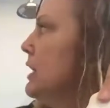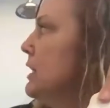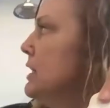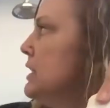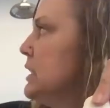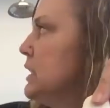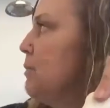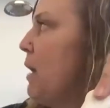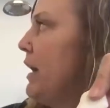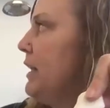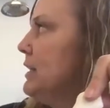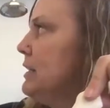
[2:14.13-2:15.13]
The
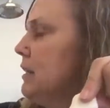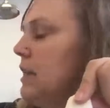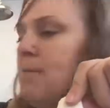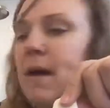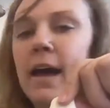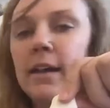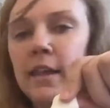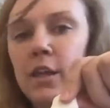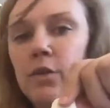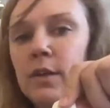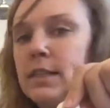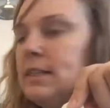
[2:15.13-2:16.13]
spine is on the back that
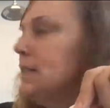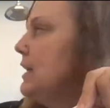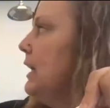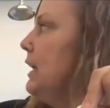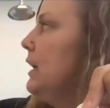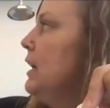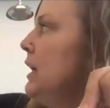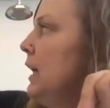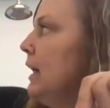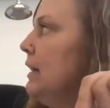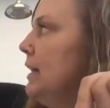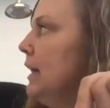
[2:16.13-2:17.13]
you can see,
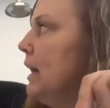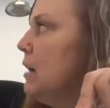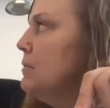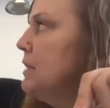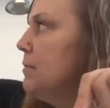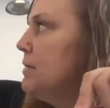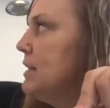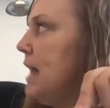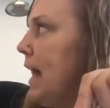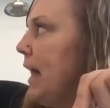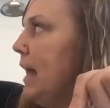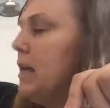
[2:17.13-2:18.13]
and then it comes up to
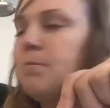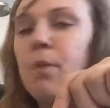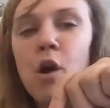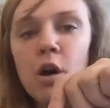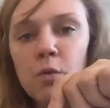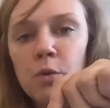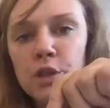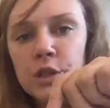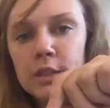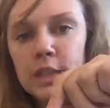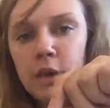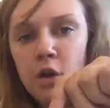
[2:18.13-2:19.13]
that end part, which
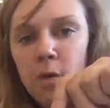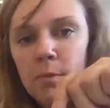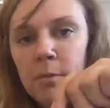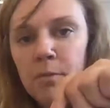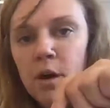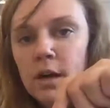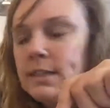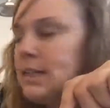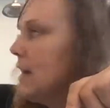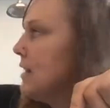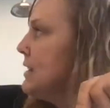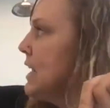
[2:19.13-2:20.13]
is the acromion
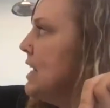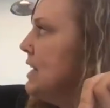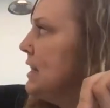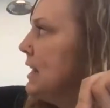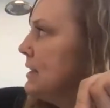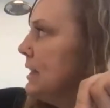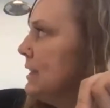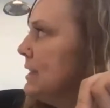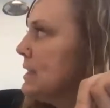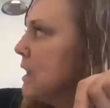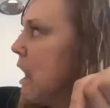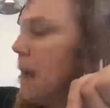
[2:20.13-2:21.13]
process. That's at the
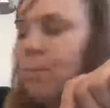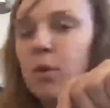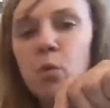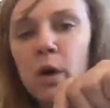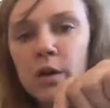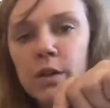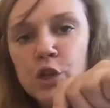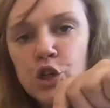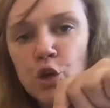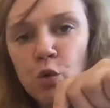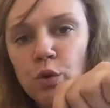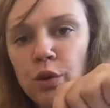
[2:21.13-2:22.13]
top of where the
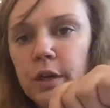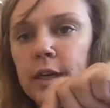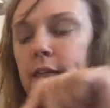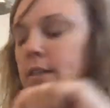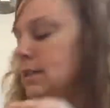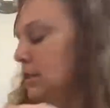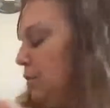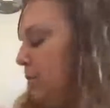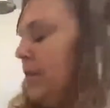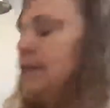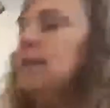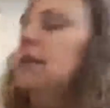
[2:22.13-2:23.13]
shoulder is. So
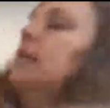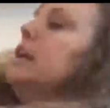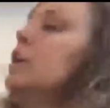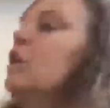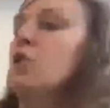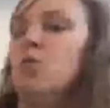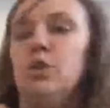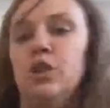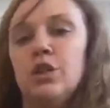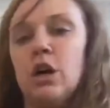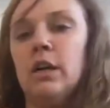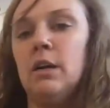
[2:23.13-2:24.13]
basically, when
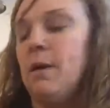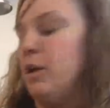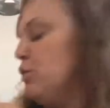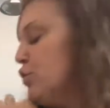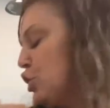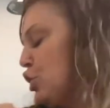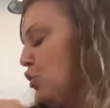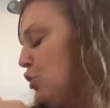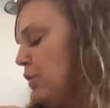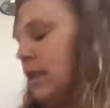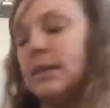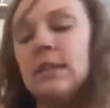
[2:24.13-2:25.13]
you're talking about your
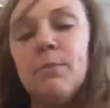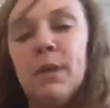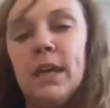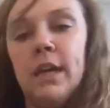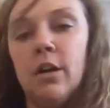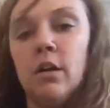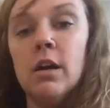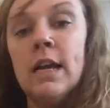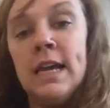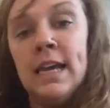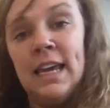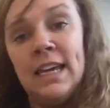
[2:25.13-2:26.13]
shoulder that's up here,
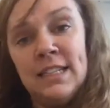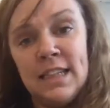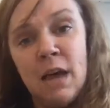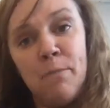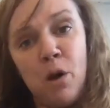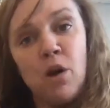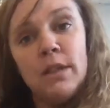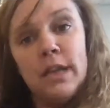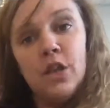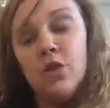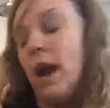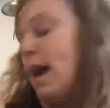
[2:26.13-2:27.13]
it's that part
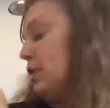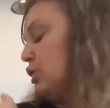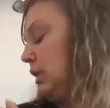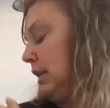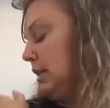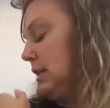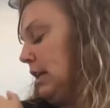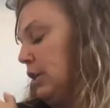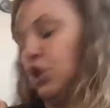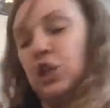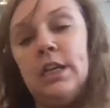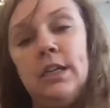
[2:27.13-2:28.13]
that you're actually
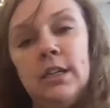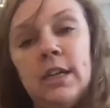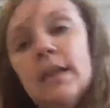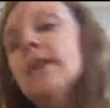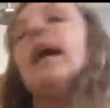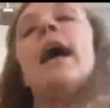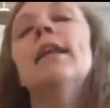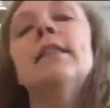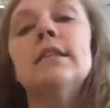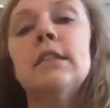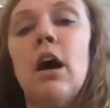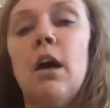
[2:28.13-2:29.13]
touching at the
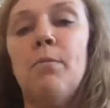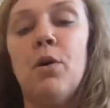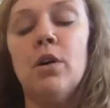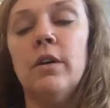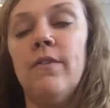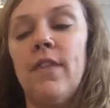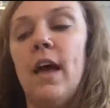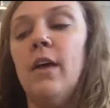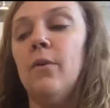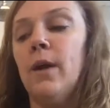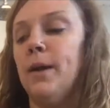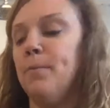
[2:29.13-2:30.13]
top part of that,
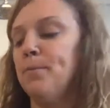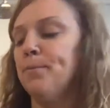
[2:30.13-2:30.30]
right?